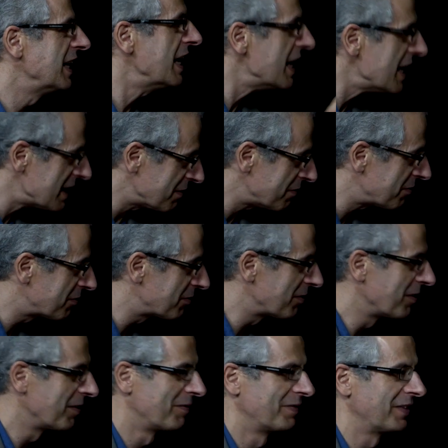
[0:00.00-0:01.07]

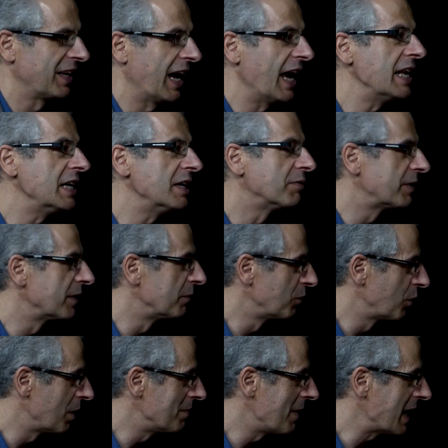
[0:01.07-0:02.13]
if any of
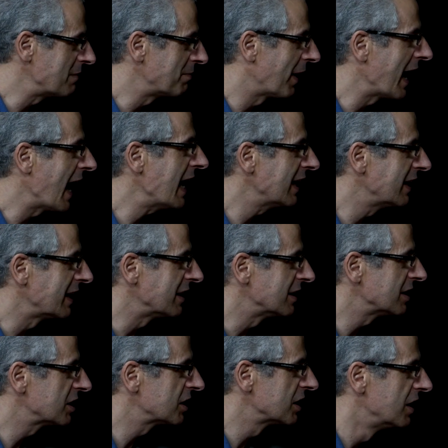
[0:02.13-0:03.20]
them were made by
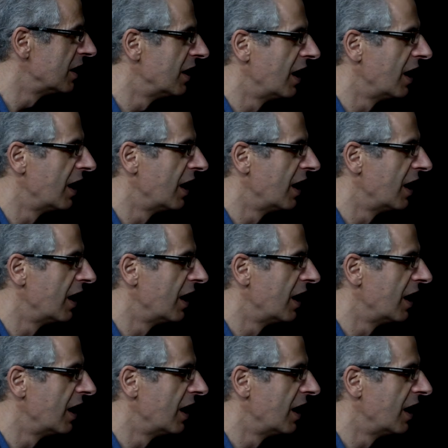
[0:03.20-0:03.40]
aliens,